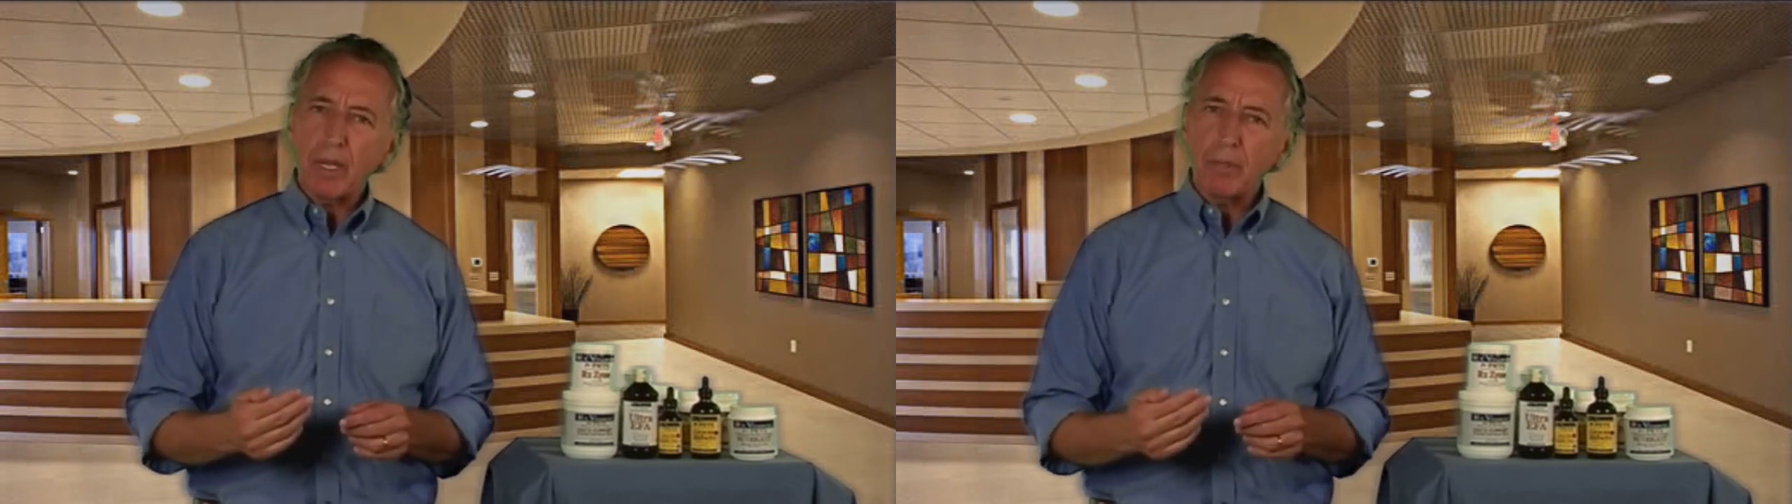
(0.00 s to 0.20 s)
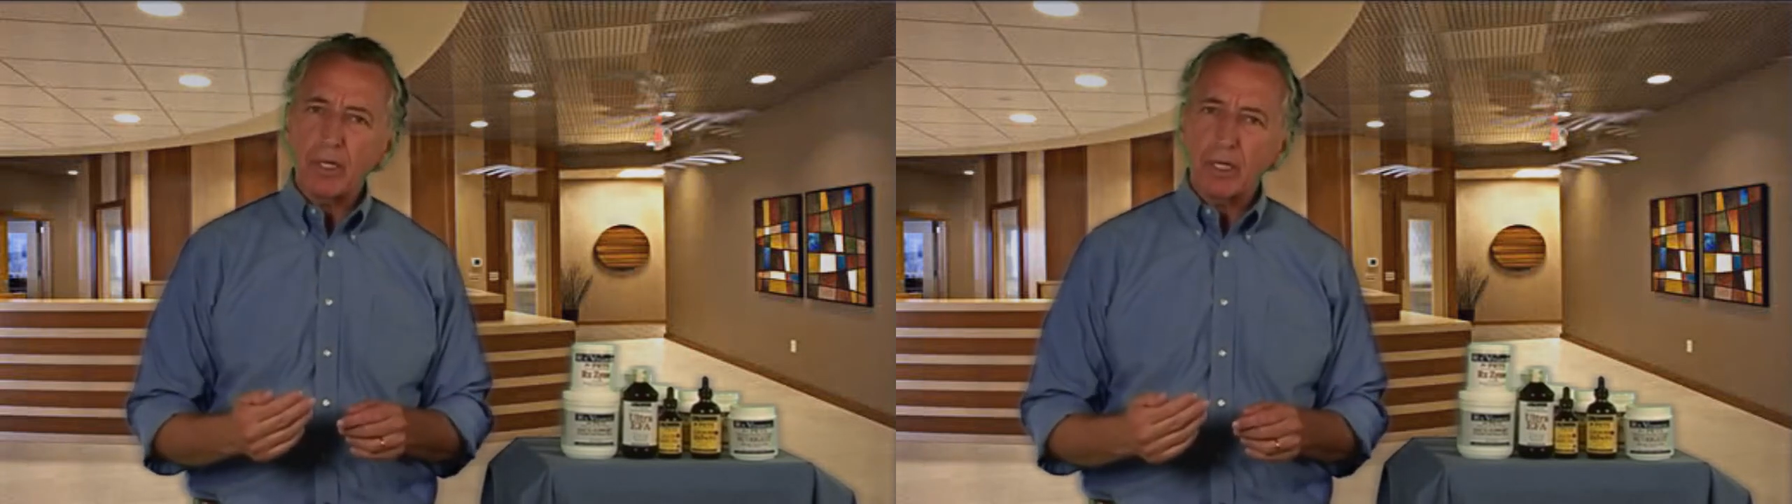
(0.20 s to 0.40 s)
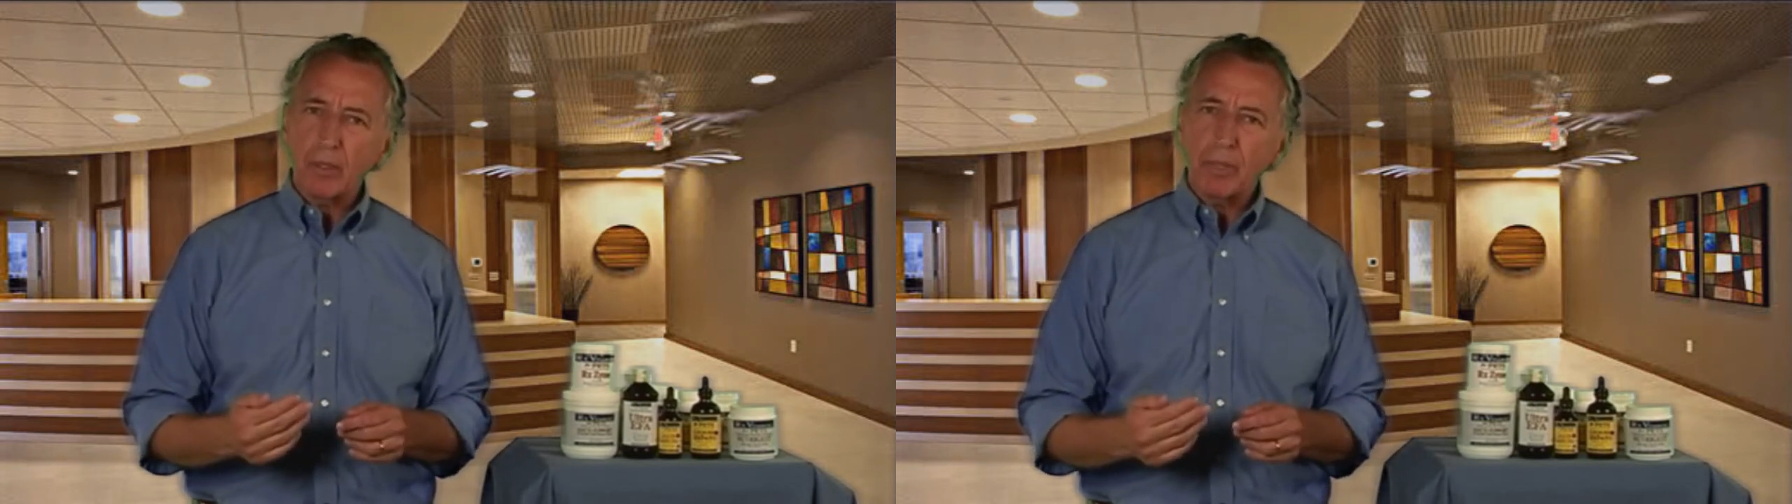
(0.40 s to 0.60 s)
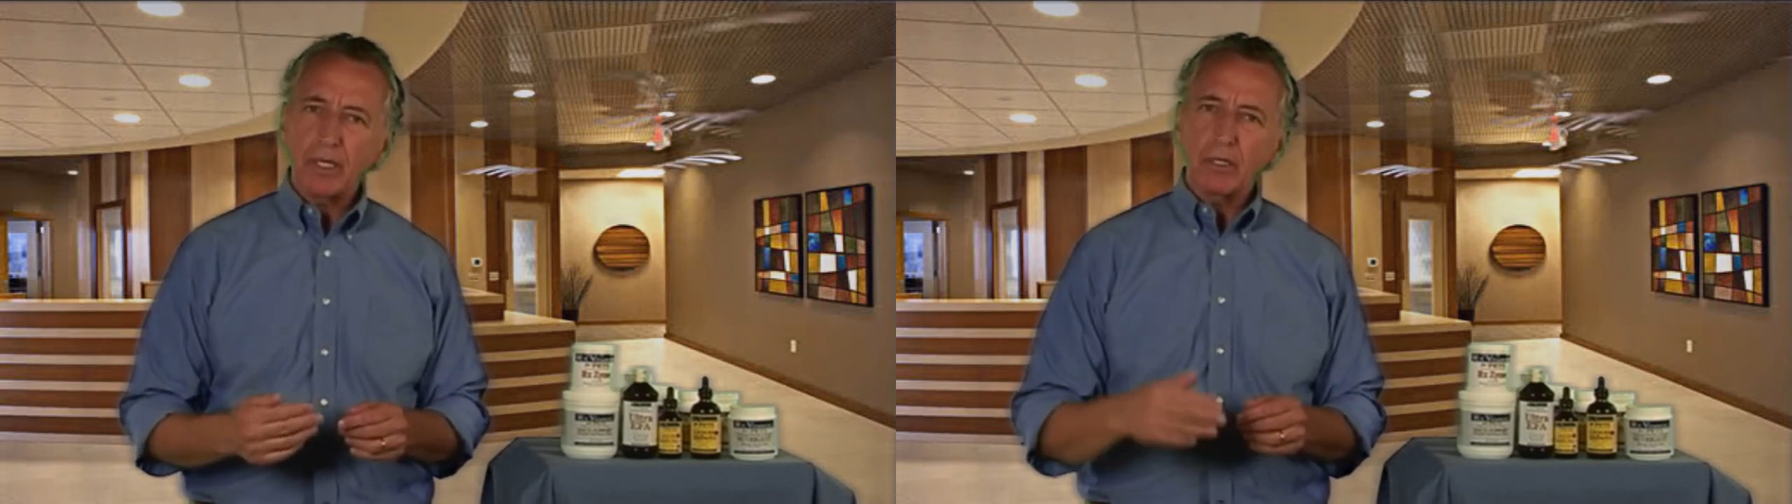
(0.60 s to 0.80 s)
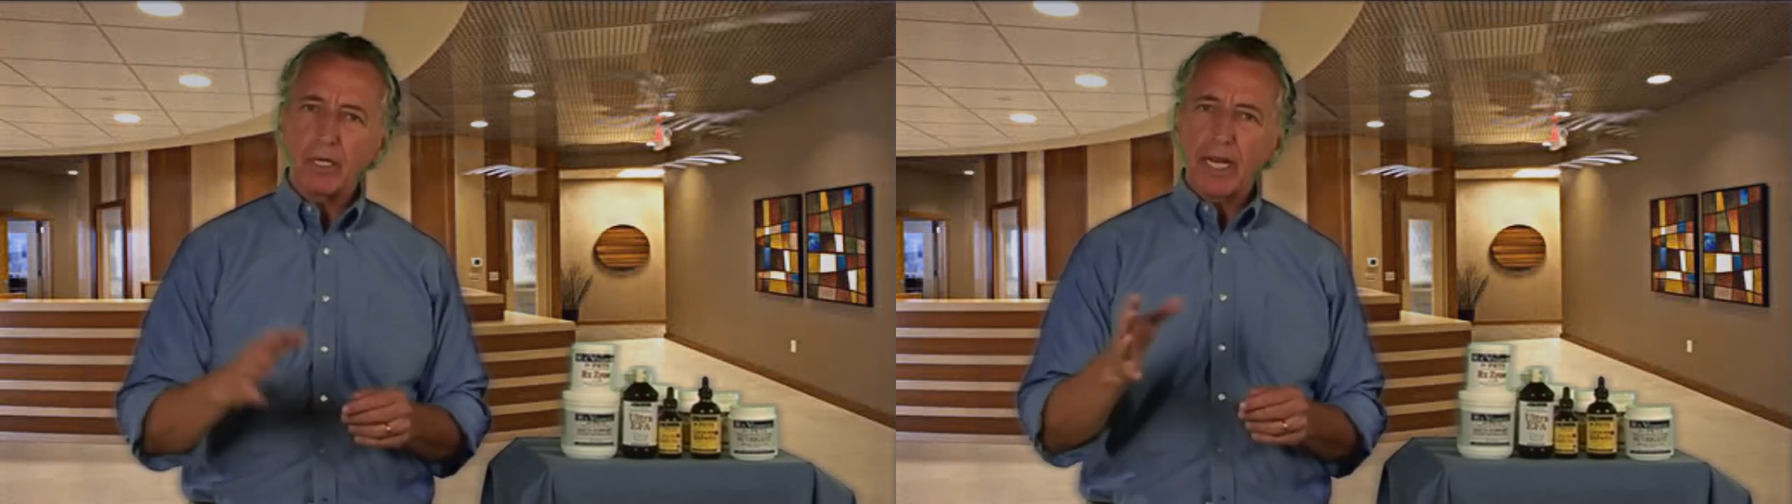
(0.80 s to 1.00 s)
maybe a little
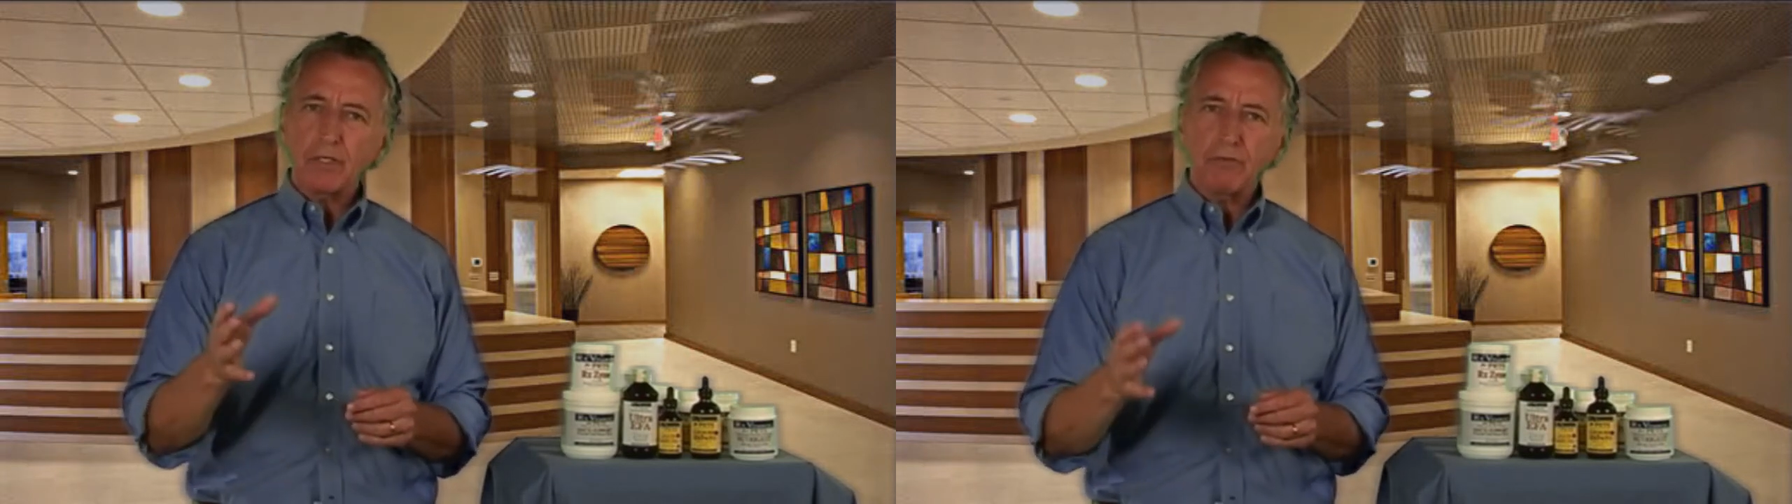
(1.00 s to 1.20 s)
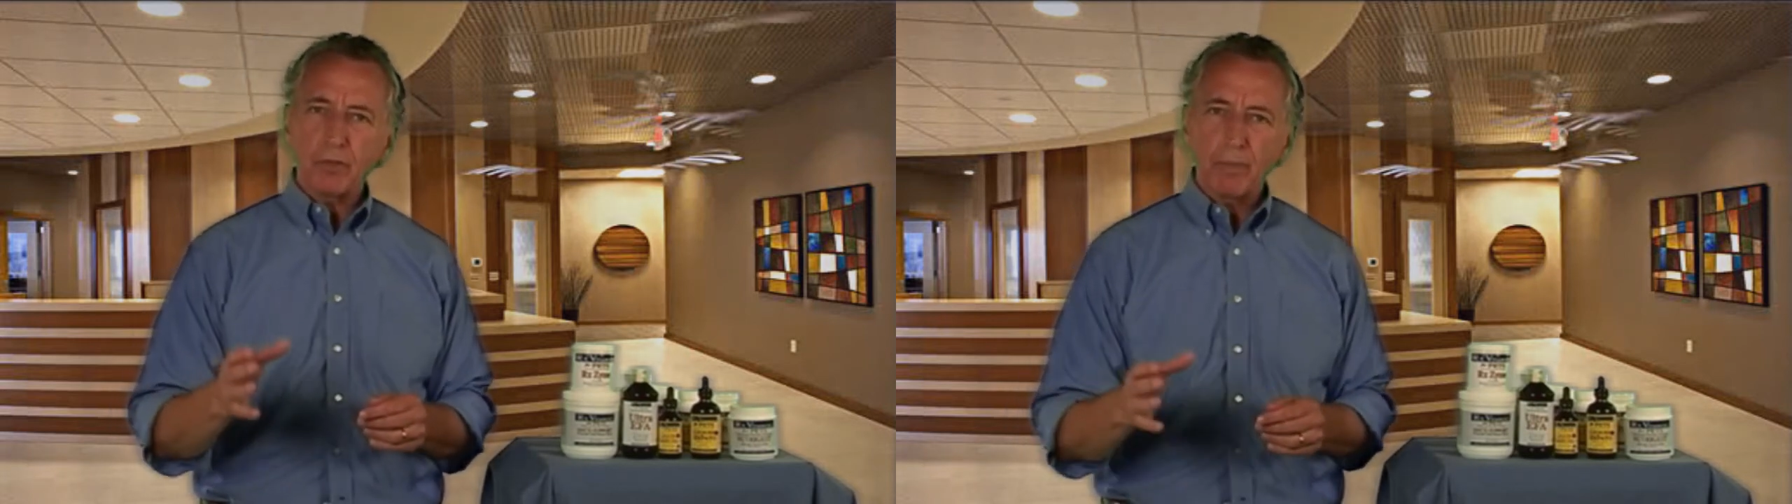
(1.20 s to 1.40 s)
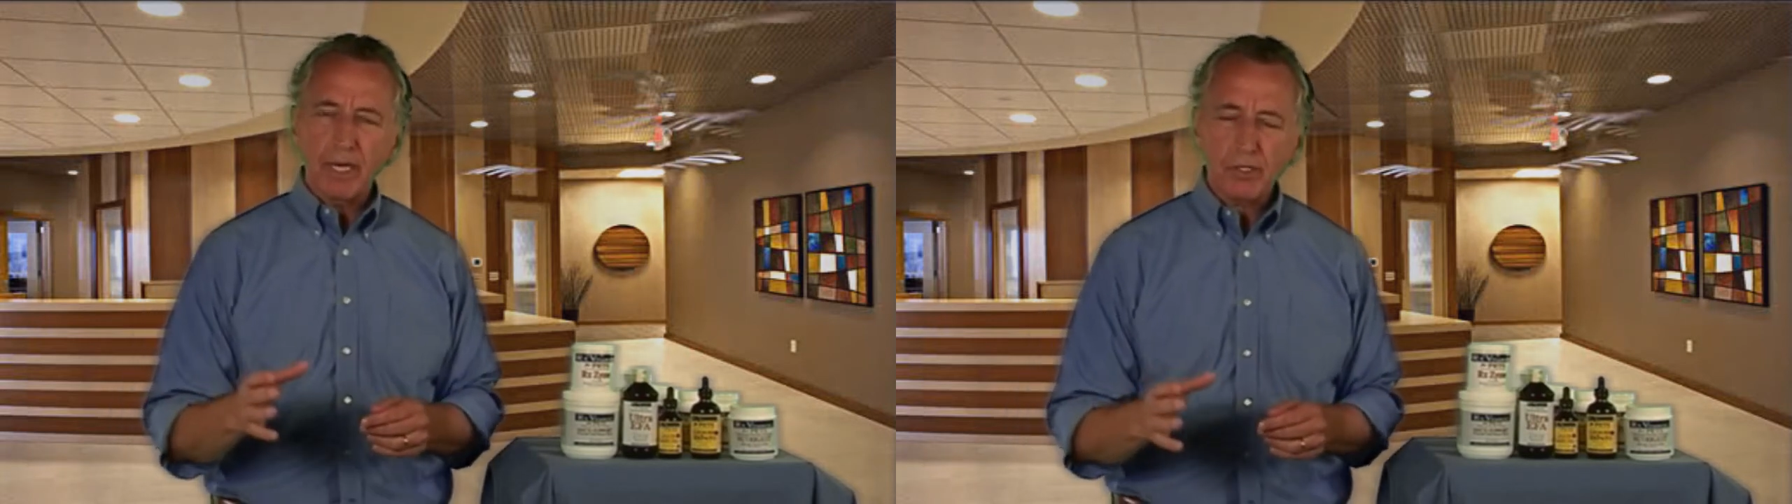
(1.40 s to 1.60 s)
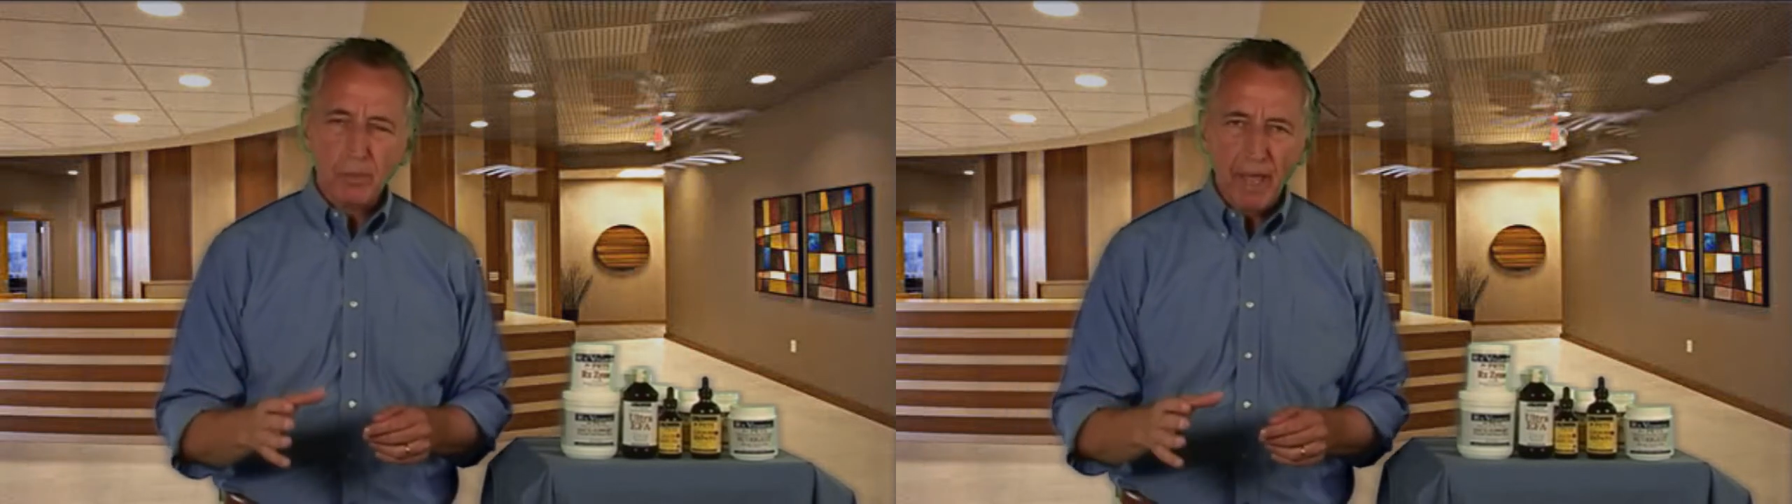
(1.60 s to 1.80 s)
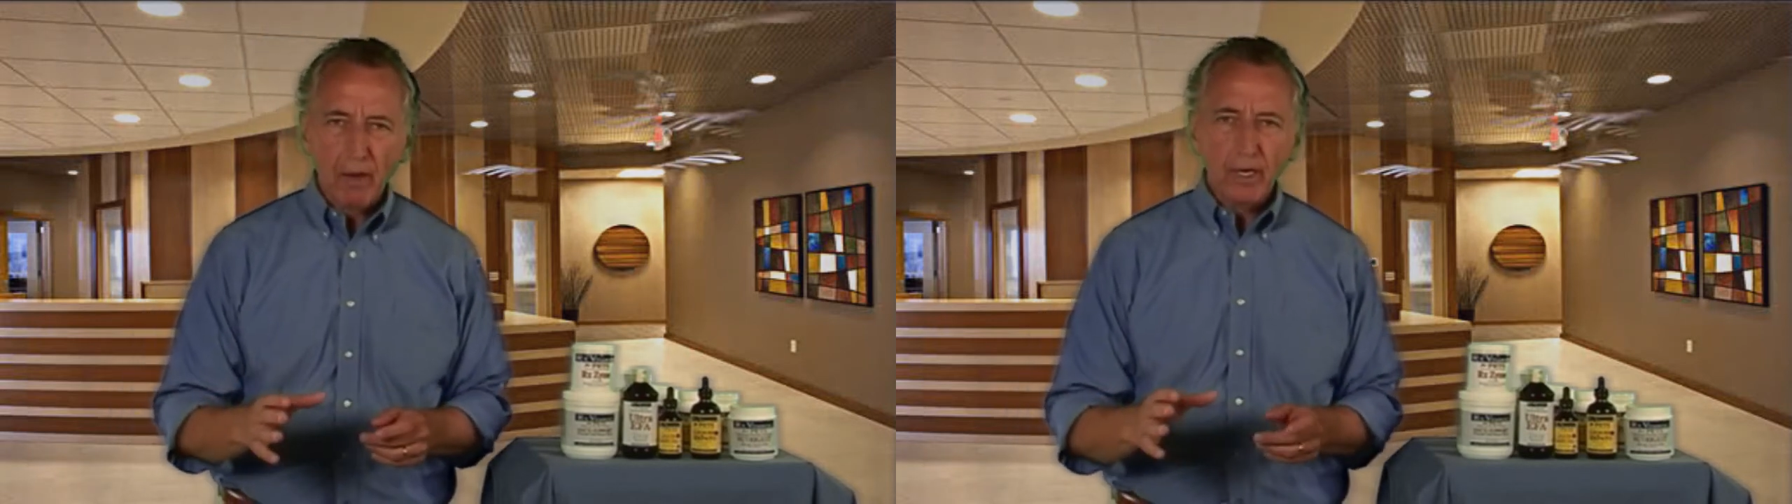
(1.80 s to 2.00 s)
bit in the next few minutes
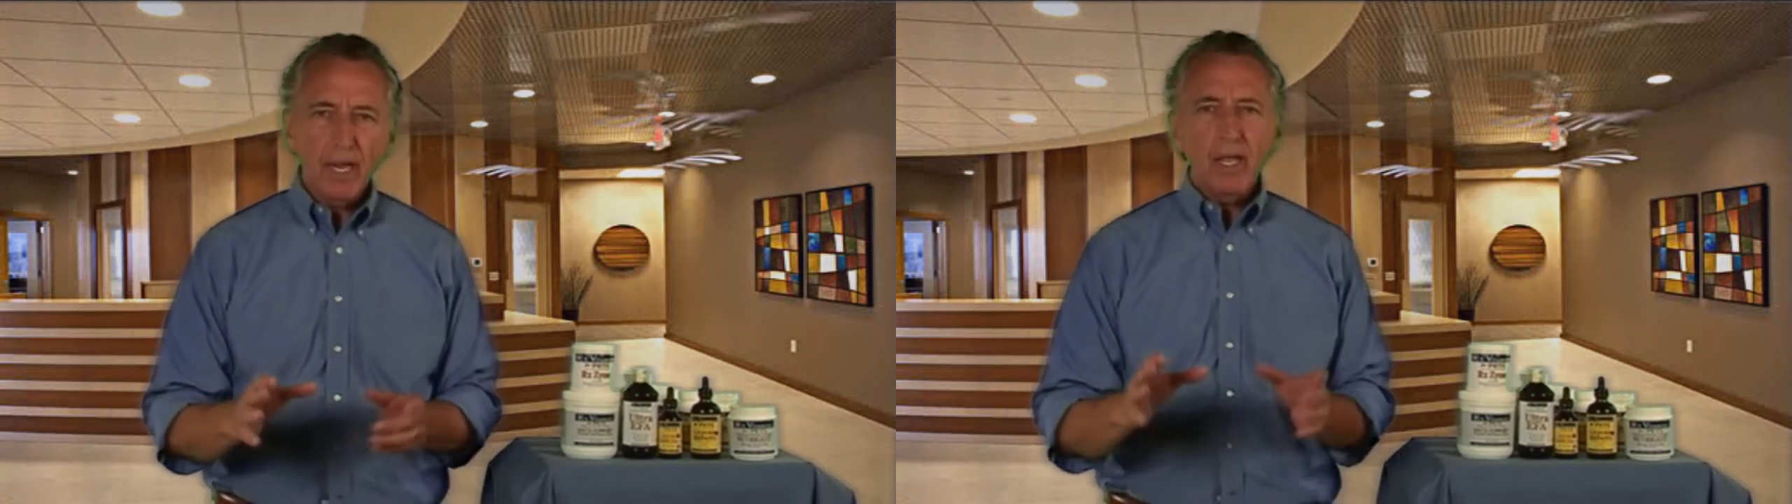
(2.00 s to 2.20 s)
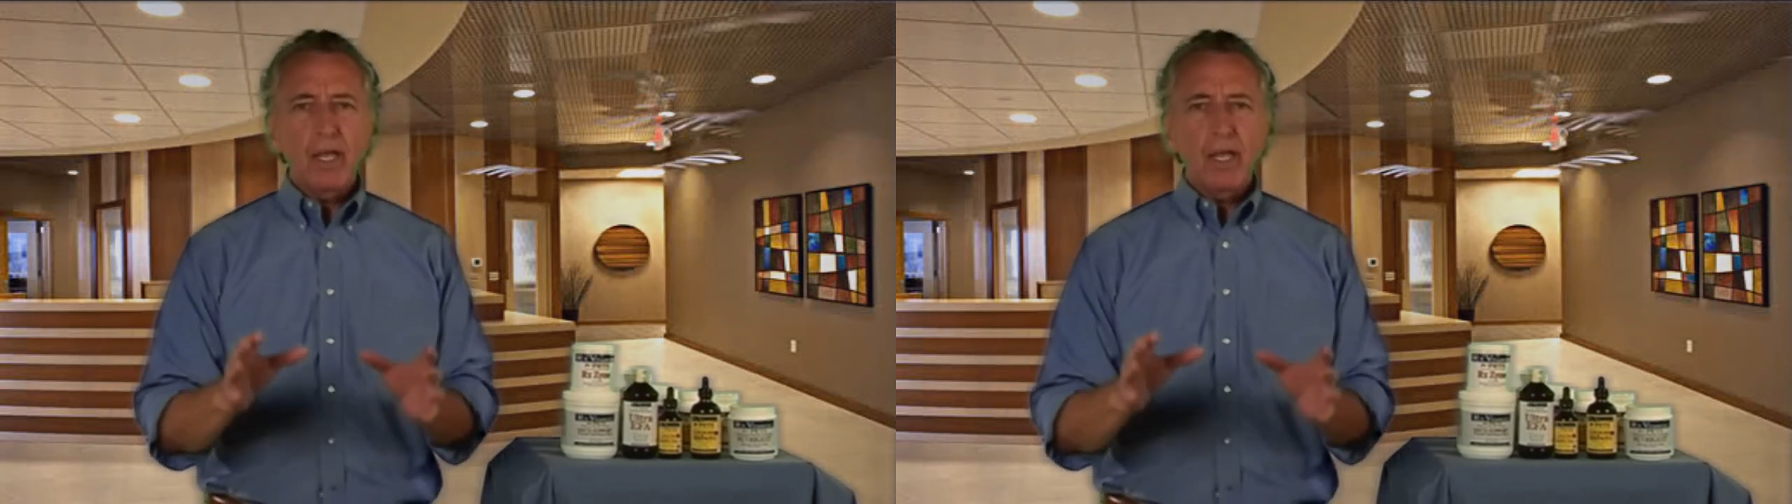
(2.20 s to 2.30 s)
about